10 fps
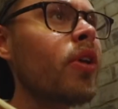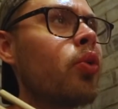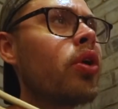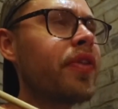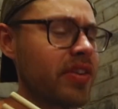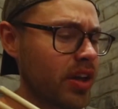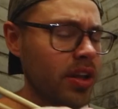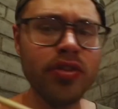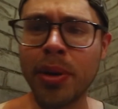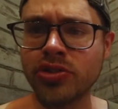One of the things I
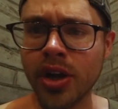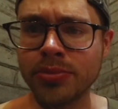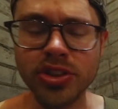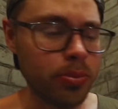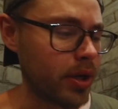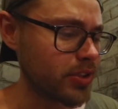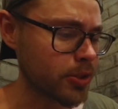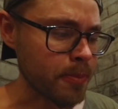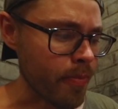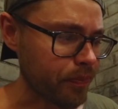love about tripe so much
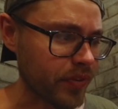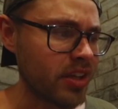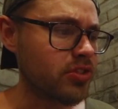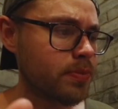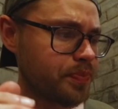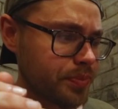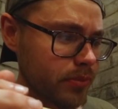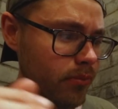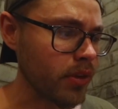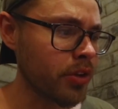is
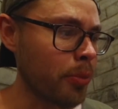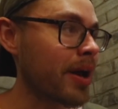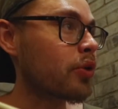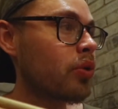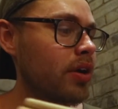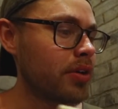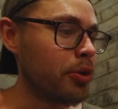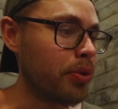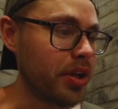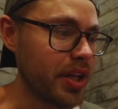no matter what
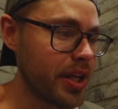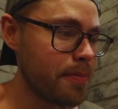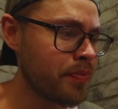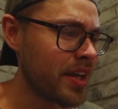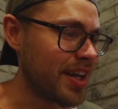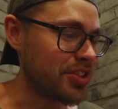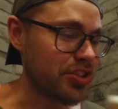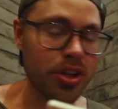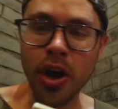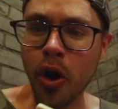you put it in, it's
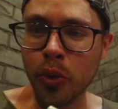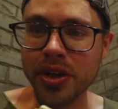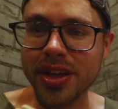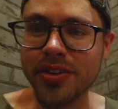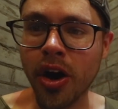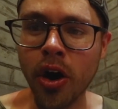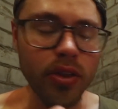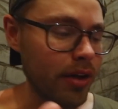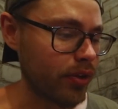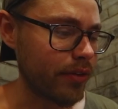just gonna hold into all
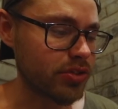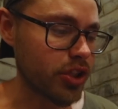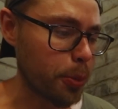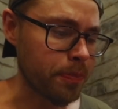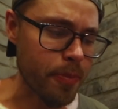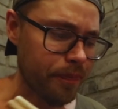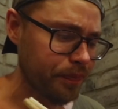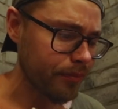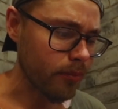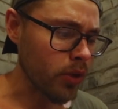that flavor. So
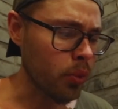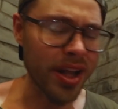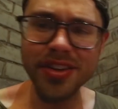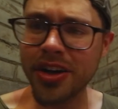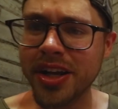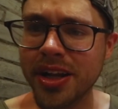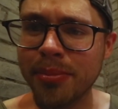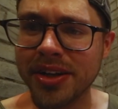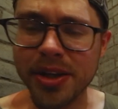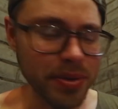when I dunk it in
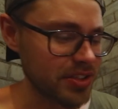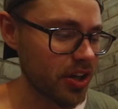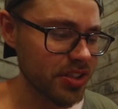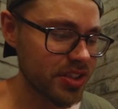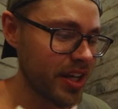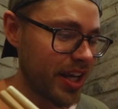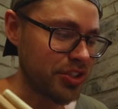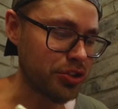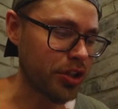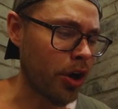my dipping sauce, it
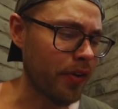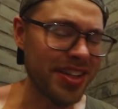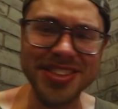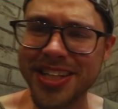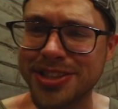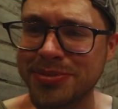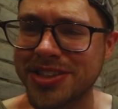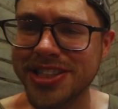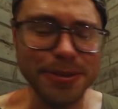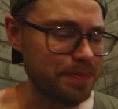just took all that sesame
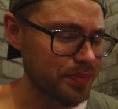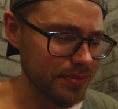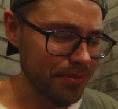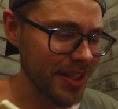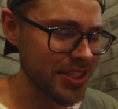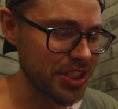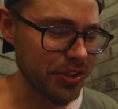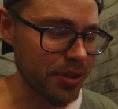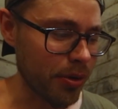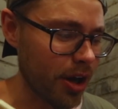seed,
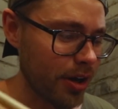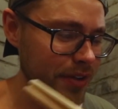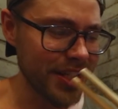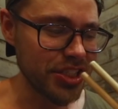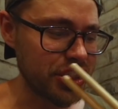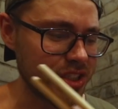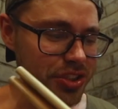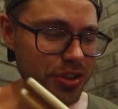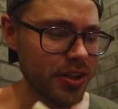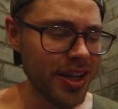chili broth,
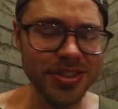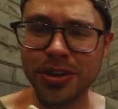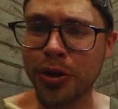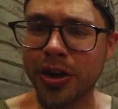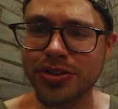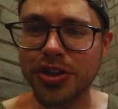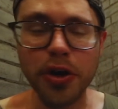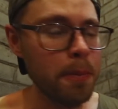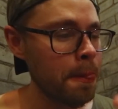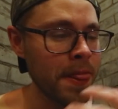ginger,
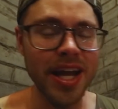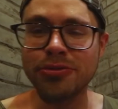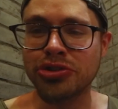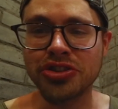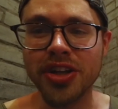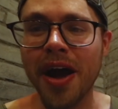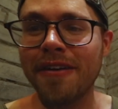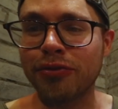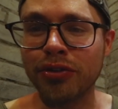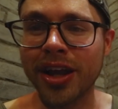cilantro, and it was just
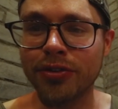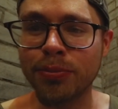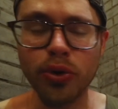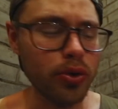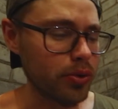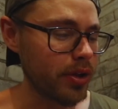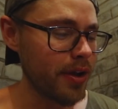flavor filled